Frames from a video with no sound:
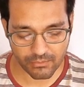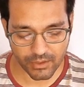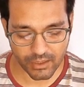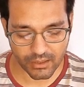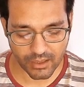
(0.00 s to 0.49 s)

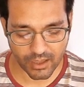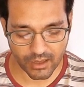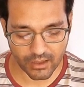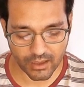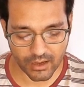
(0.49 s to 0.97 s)
meet
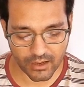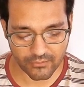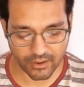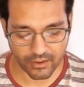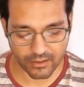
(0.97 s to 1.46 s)
an
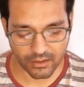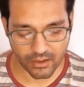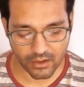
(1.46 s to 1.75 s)
elephant,